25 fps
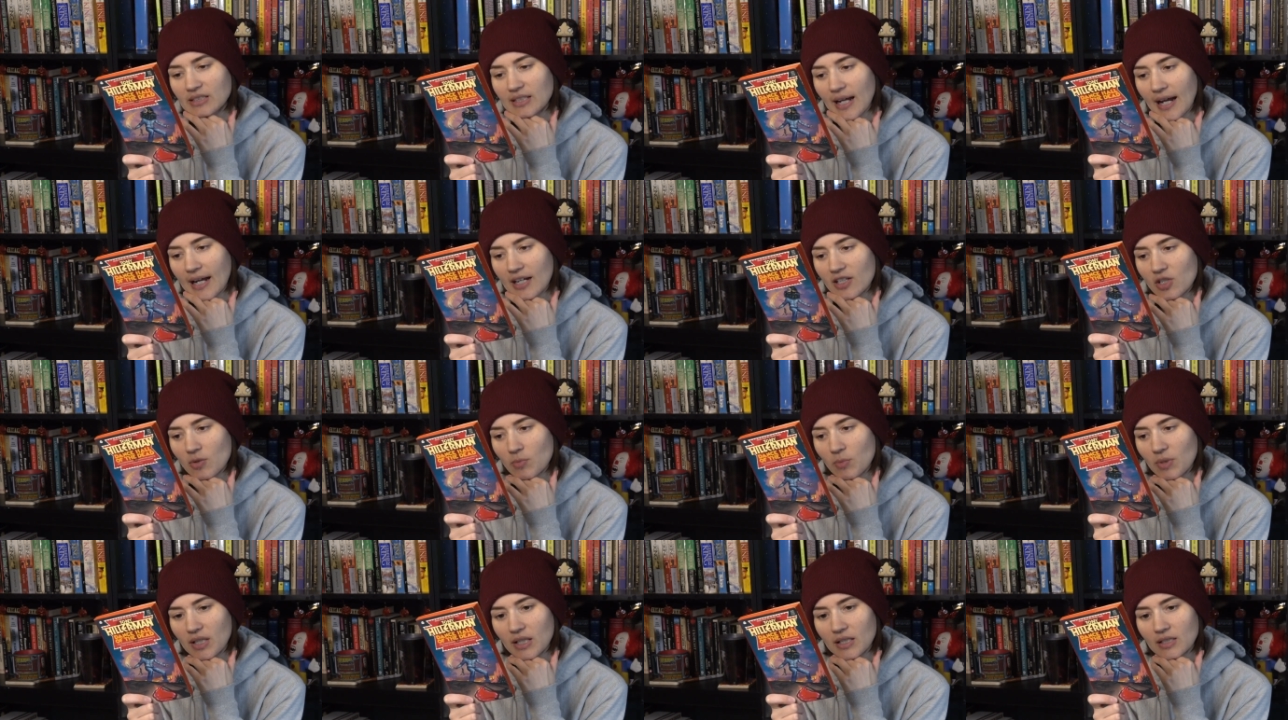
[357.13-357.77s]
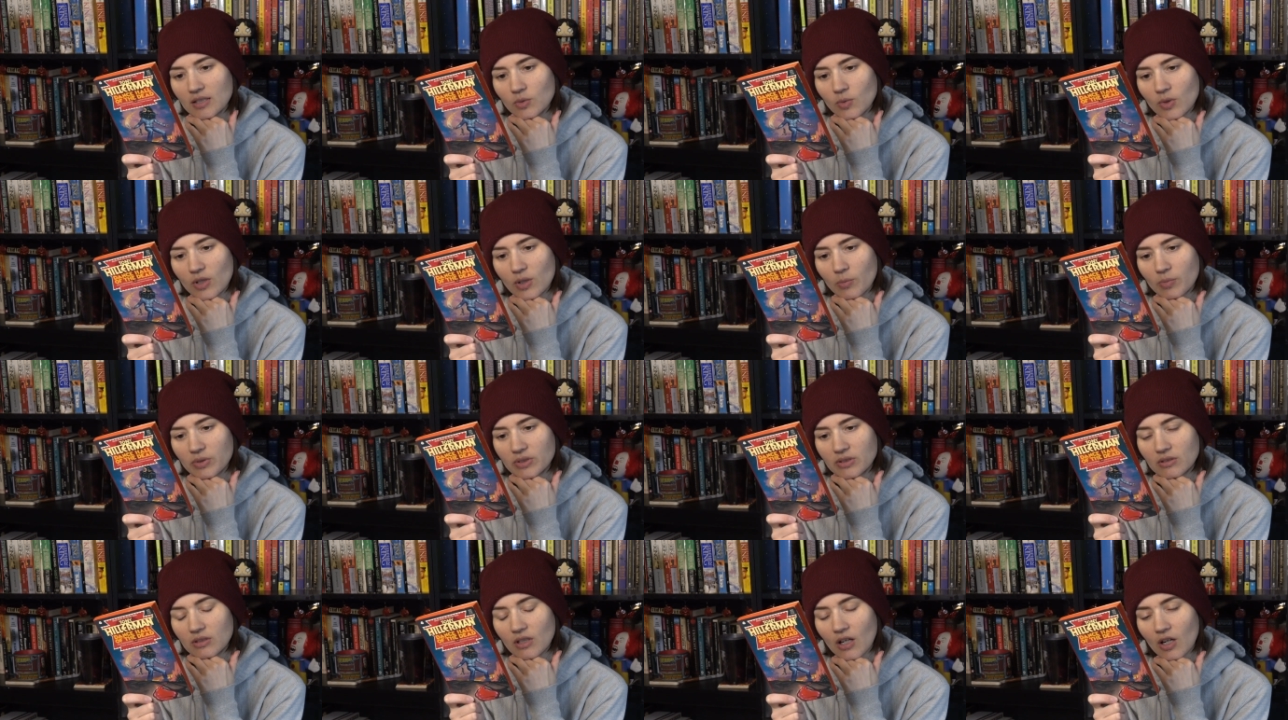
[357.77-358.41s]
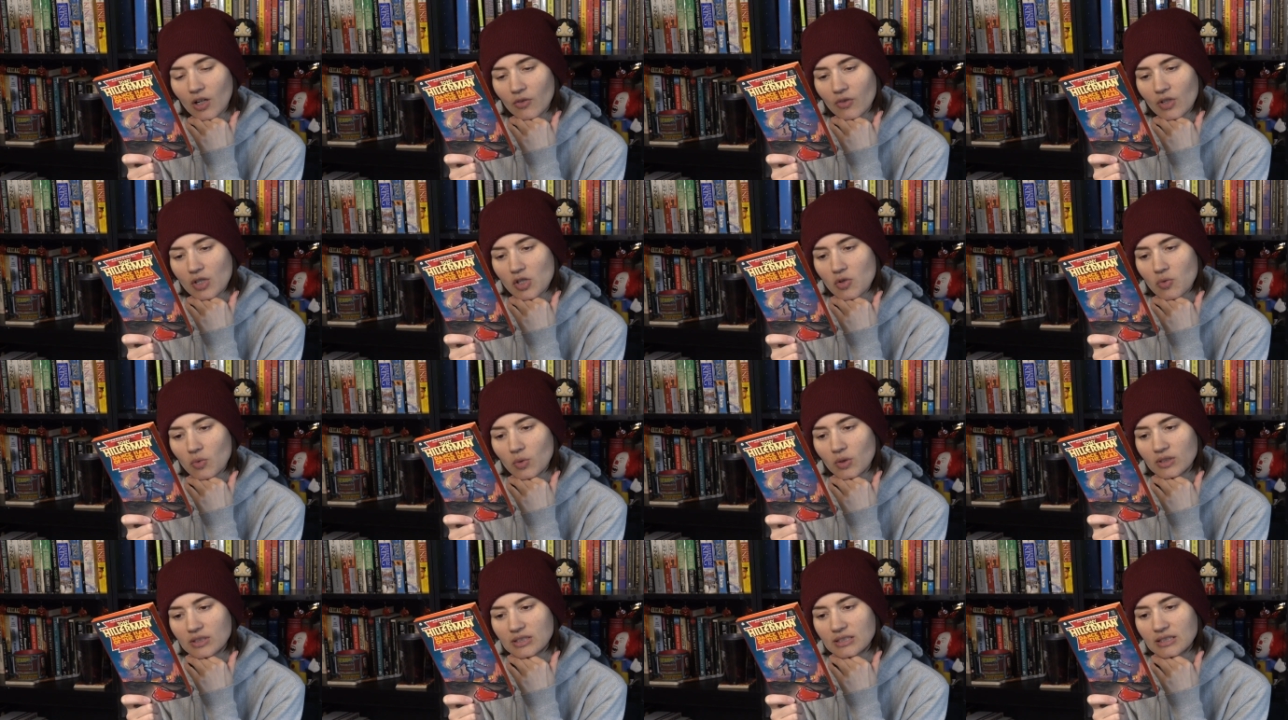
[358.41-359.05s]
The action begins with a bizarre
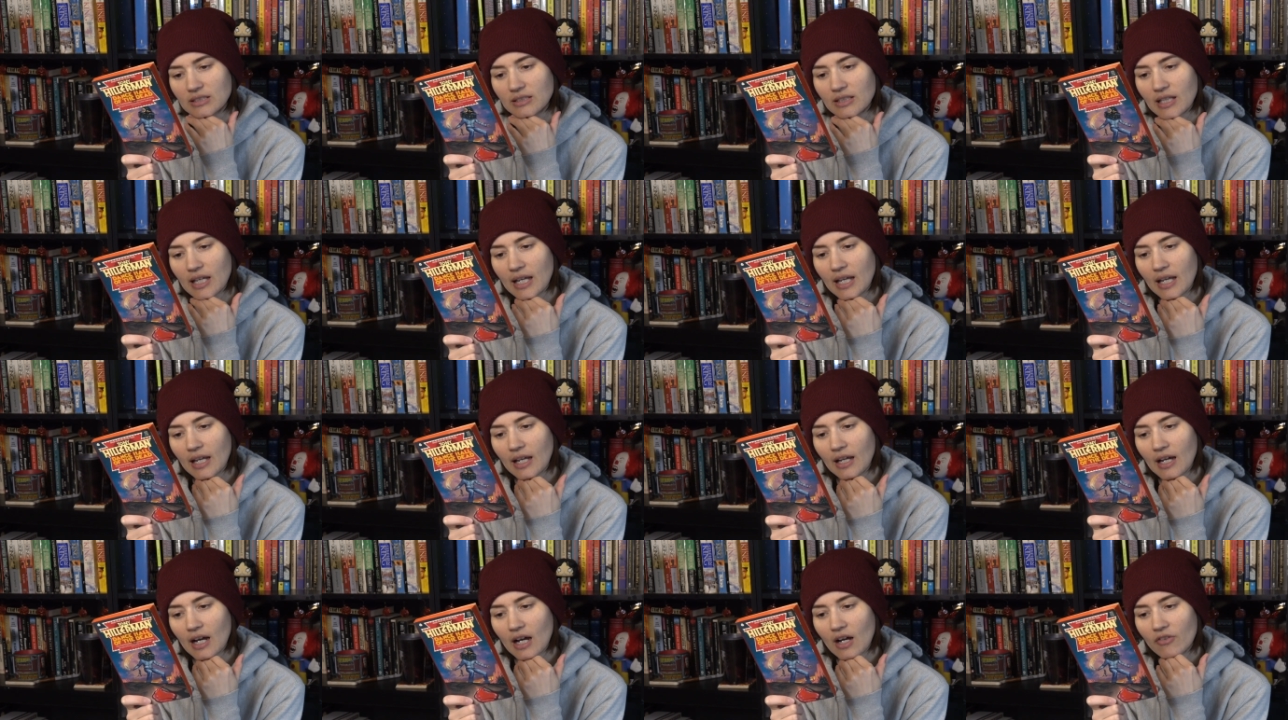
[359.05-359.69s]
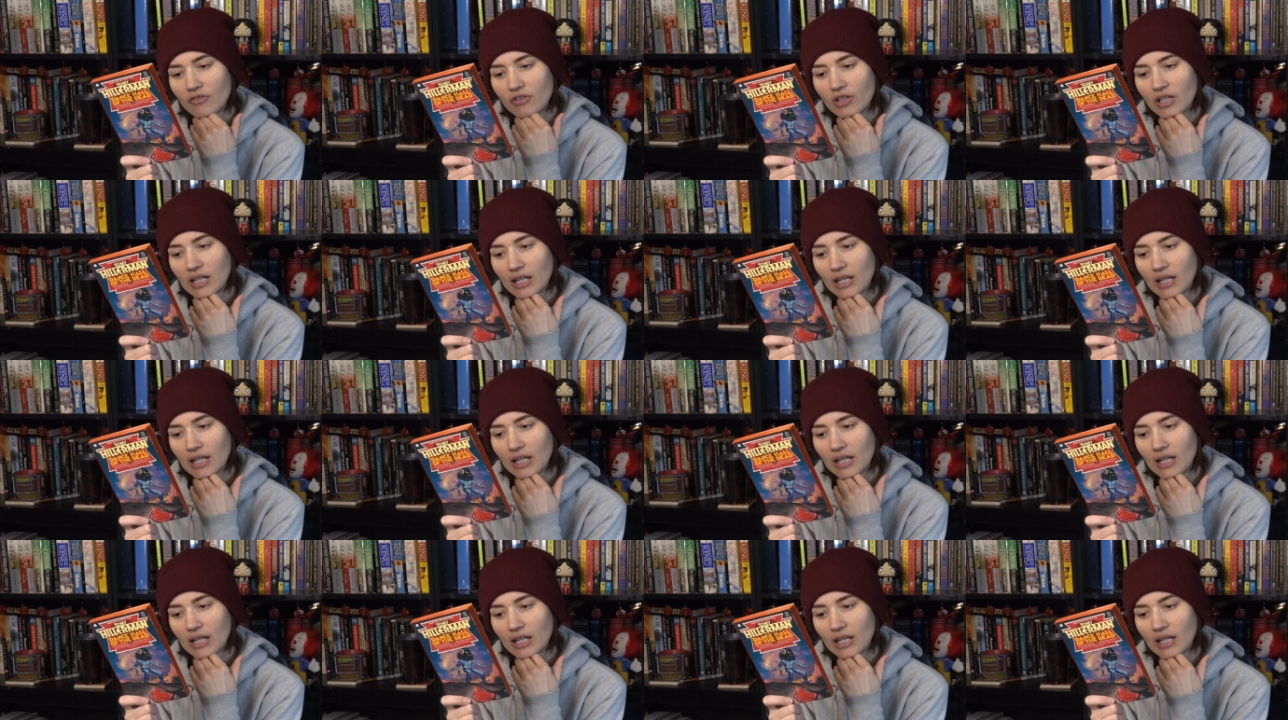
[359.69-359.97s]
ritual slaying of an